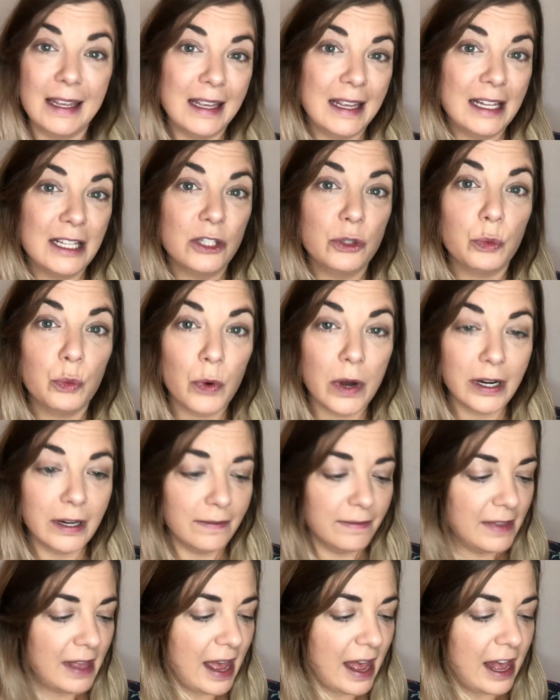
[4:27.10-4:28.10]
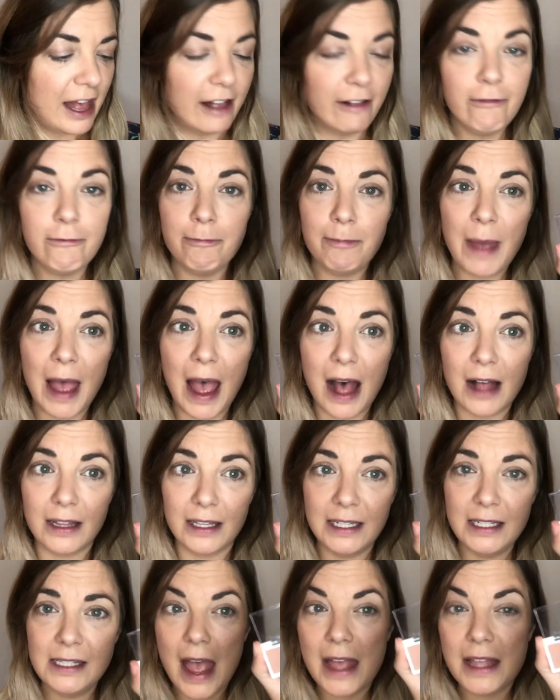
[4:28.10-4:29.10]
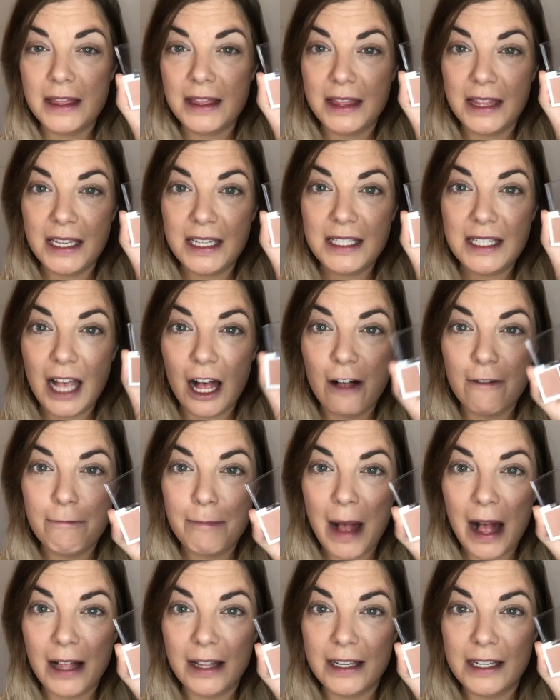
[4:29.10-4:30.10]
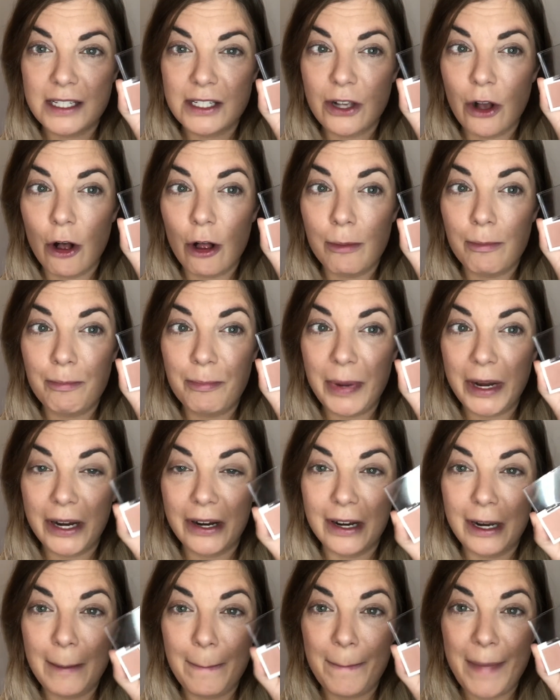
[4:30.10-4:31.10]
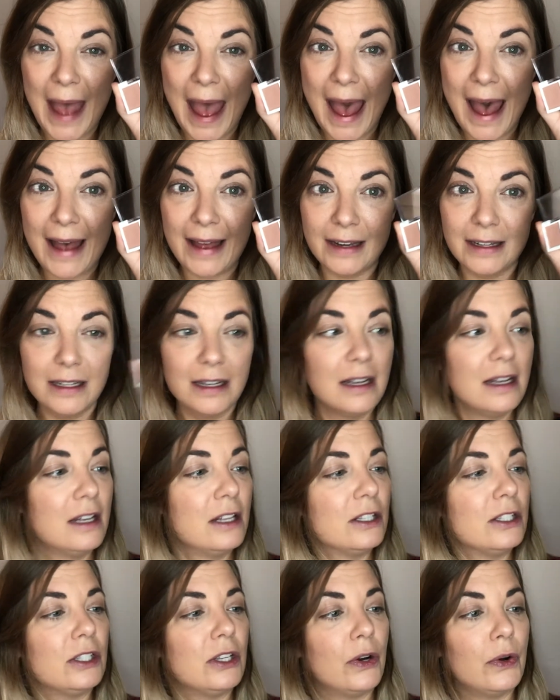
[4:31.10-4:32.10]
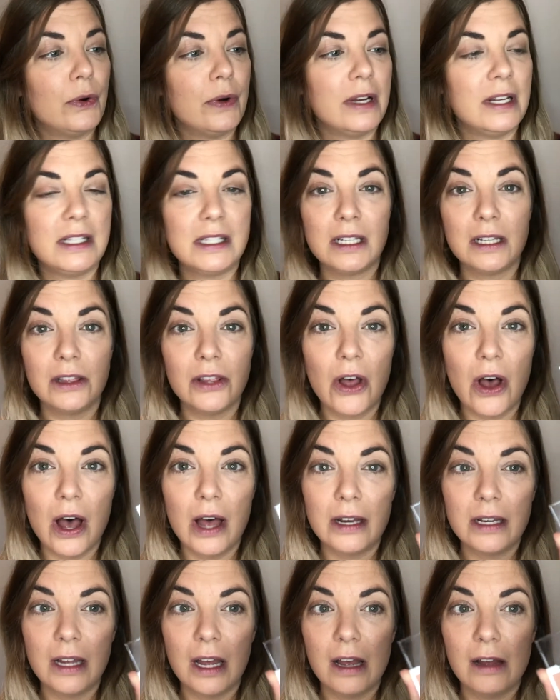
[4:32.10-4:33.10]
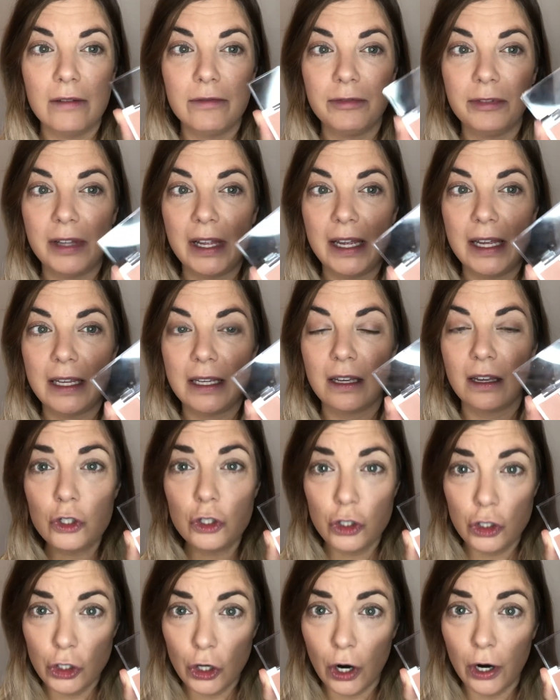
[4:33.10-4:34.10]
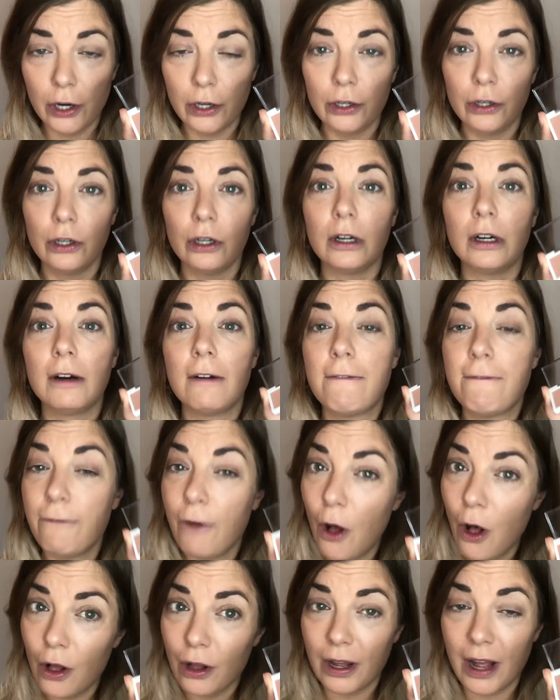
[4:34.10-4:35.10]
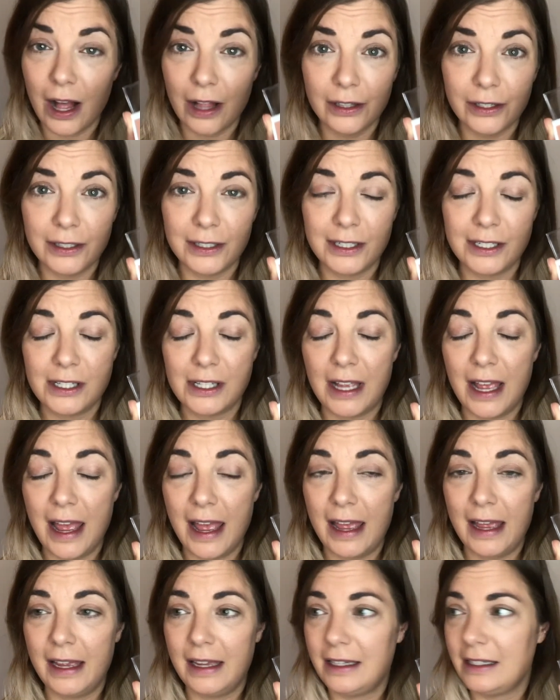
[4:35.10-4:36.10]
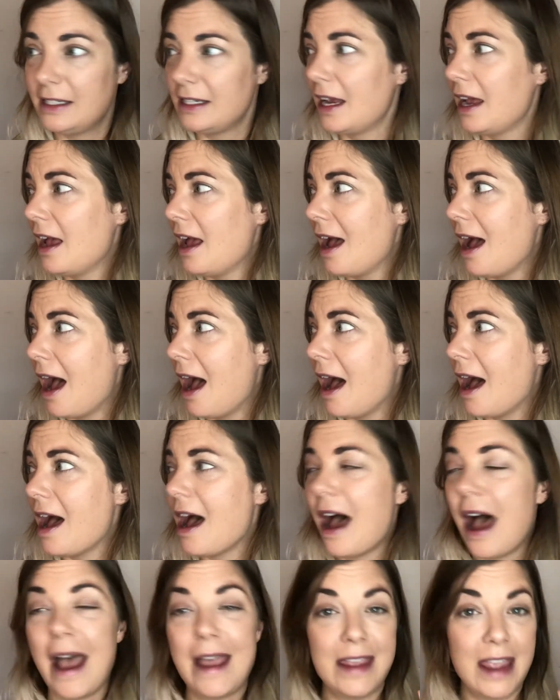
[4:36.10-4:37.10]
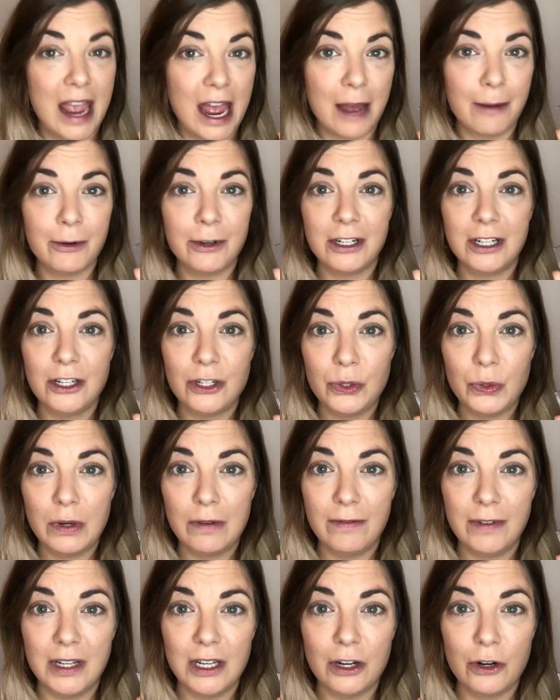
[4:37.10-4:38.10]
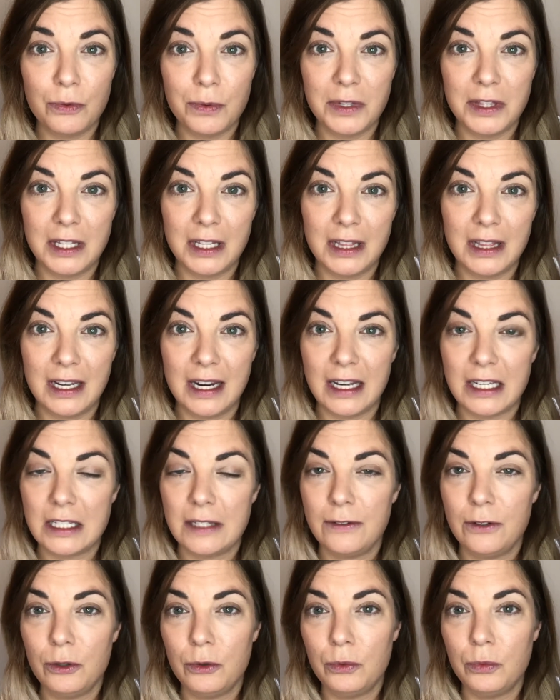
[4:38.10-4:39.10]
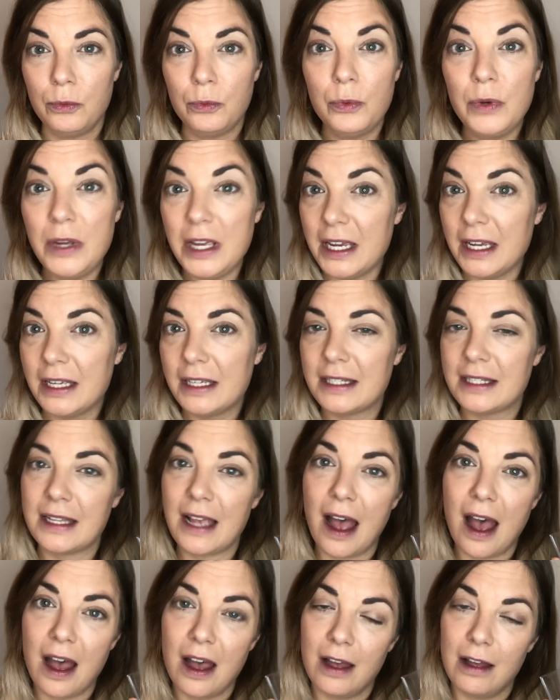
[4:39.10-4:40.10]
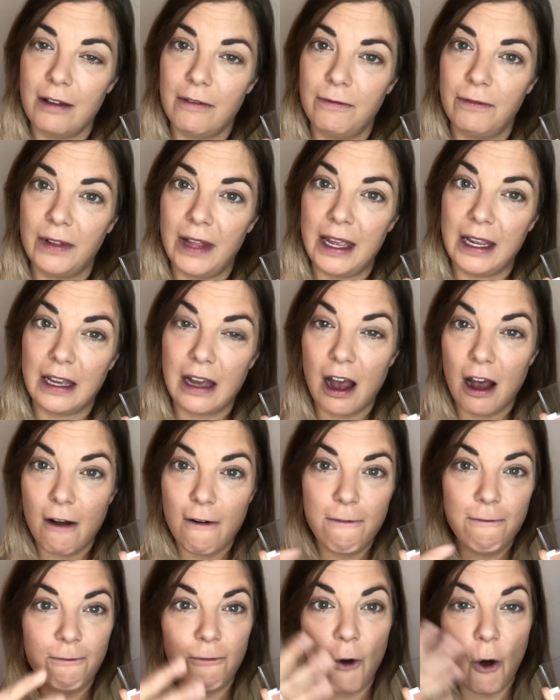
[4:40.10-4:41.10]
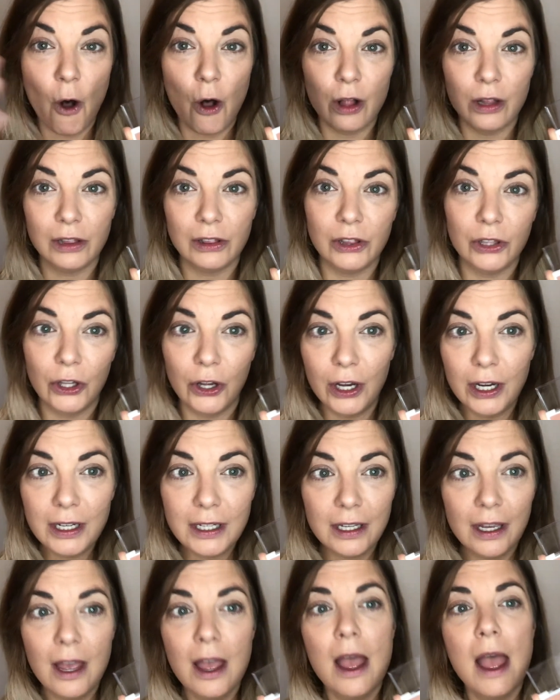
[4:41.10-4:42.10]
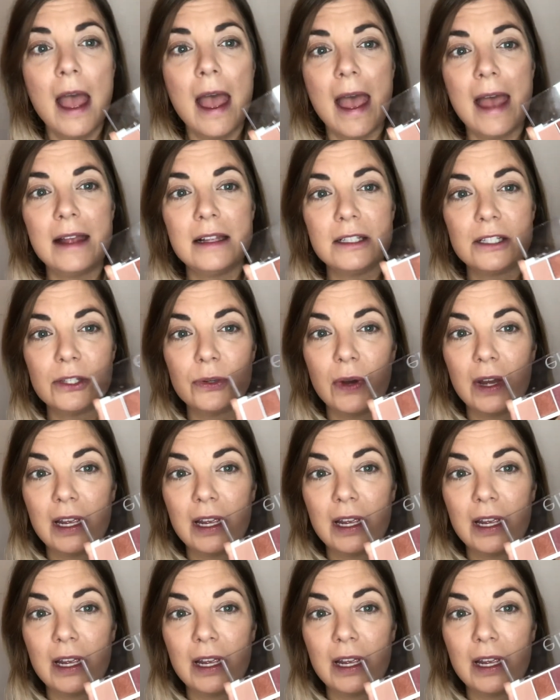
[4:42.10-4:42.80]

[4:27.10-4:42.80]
It's one of the e.l.f. palettes, and this e.l.f. palette is called Berry Bad. So it's a lot of like darker fall colors, and I am gonna do a video within the next few weeks of like a fall look. And so